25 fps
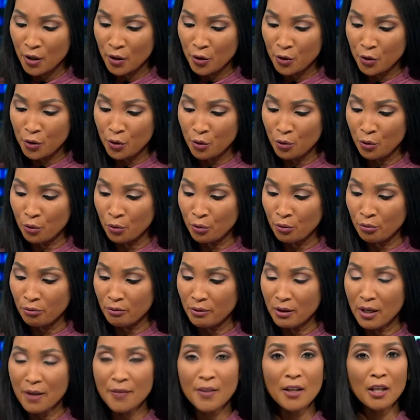You,
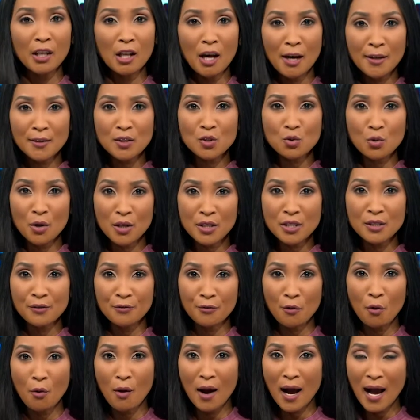in the last
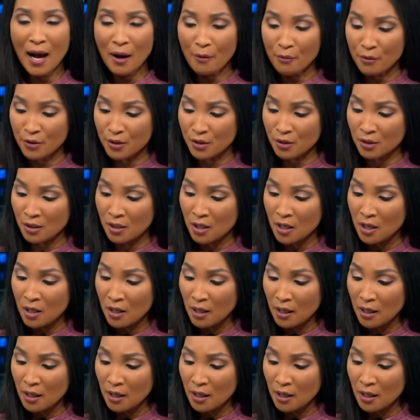24 hours,